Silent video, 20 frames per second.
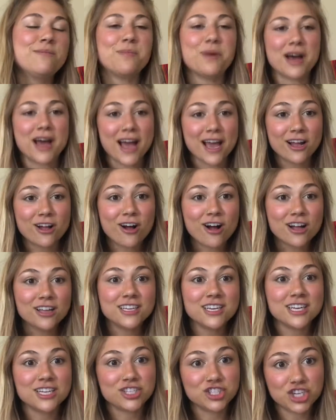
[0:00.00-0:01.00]
But I
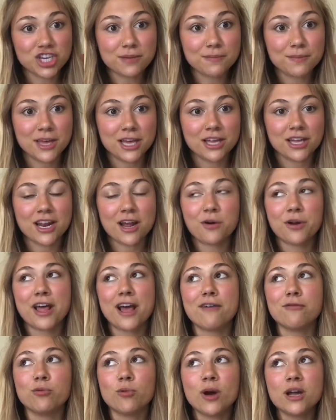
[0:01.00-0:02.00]
called it a cheat meal, and I would
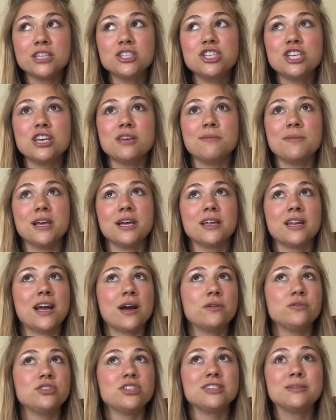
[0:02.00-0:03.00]
have one cheat meal and
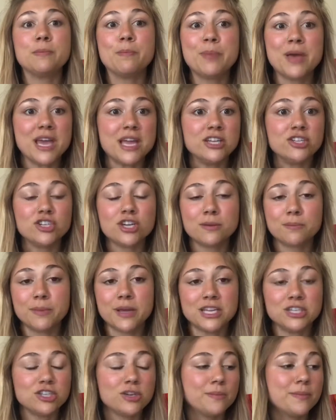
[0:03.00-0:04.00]
I would just binge and
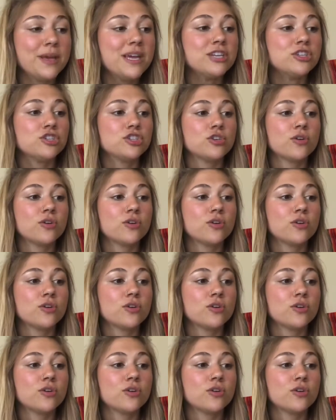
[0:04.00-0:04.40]
binge and binge.